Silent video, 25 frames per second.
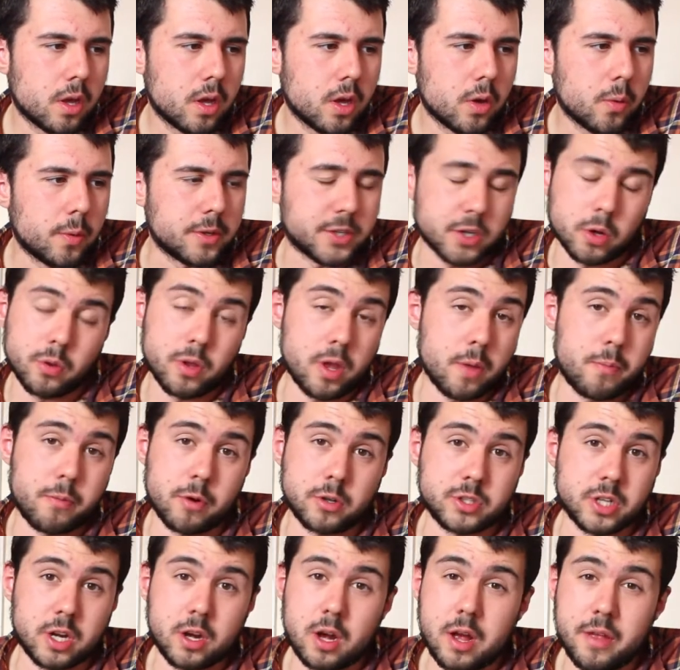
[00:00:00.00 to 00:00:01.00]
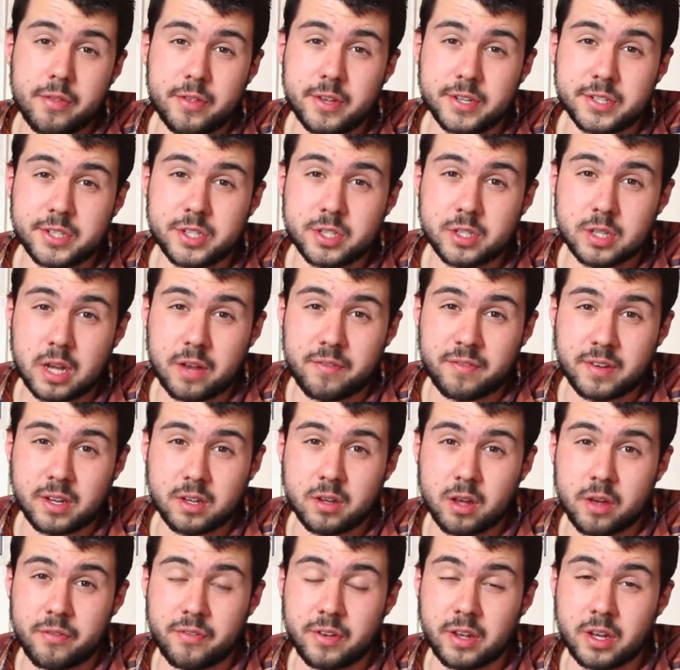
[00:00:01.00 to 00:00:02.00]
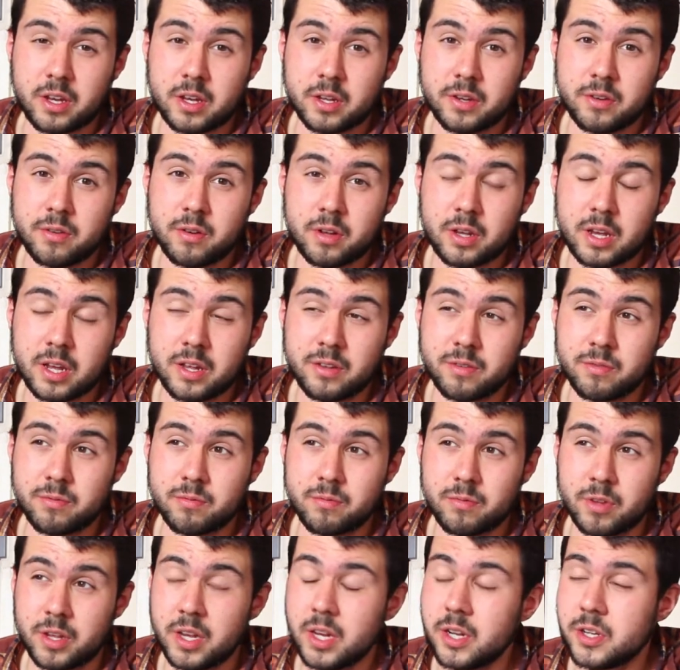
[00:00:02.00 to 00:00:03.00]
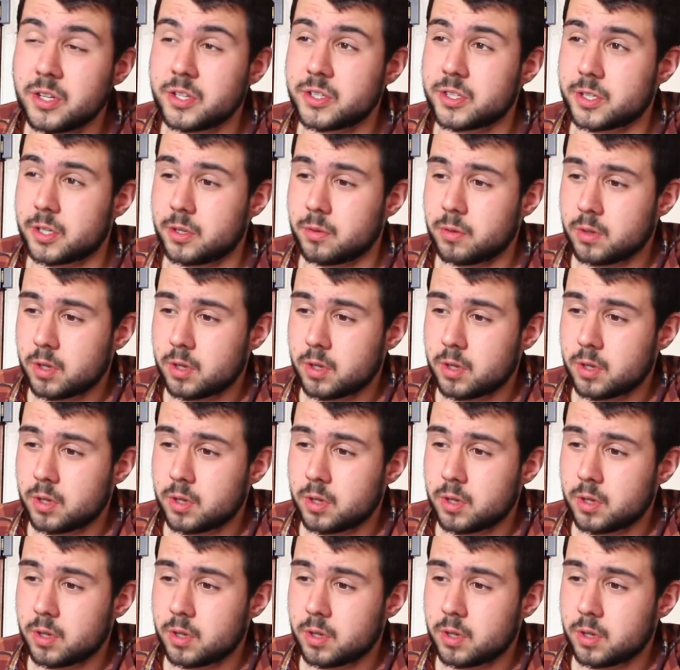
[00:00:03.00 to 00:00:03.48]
which only a project like this I think can lead you to.